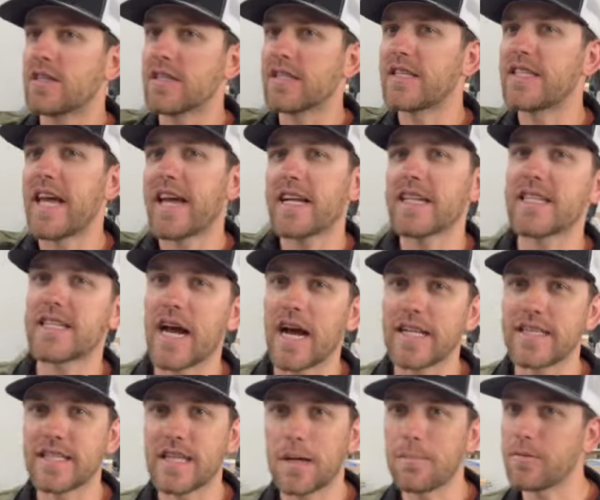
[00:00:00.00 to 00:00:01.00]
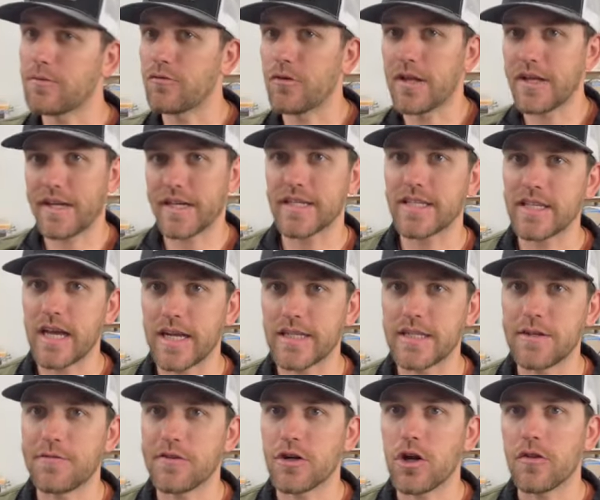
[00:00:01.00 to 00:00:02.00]
take a sidestep and really get
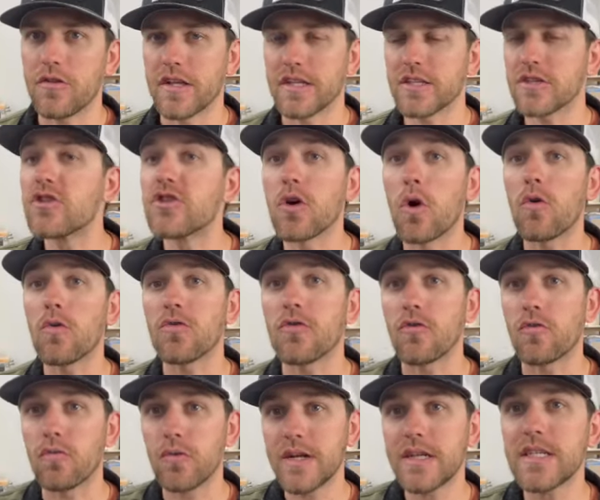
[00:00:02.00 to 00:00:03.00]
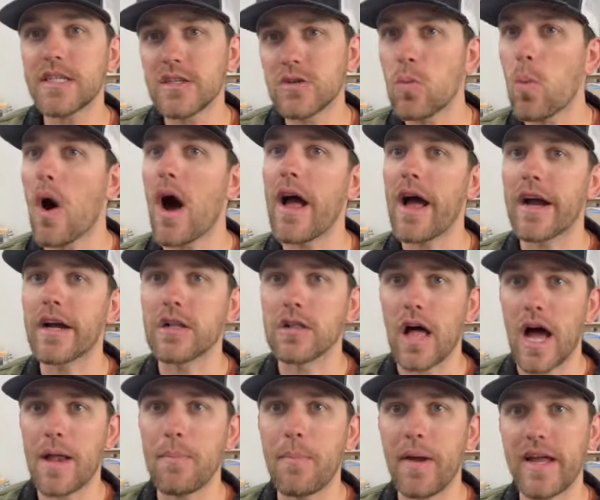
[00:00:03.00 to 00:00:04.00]
scientific on this. So the reason why a
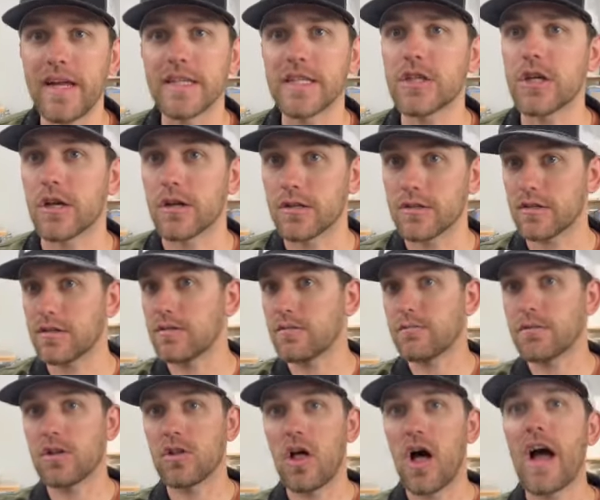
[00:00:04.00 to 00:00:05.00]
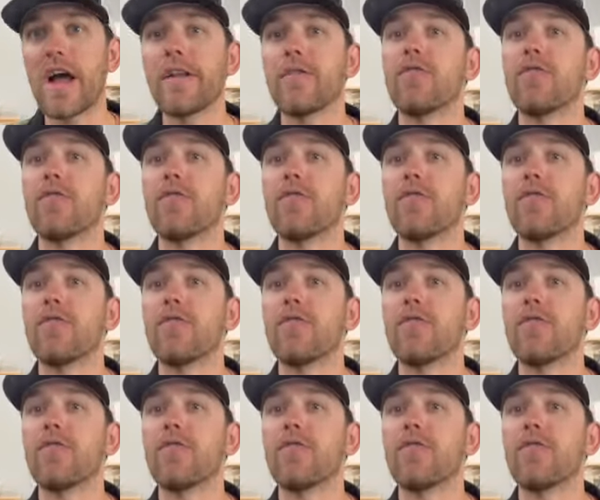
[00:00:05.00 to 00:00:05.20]
glide bait is gonna glide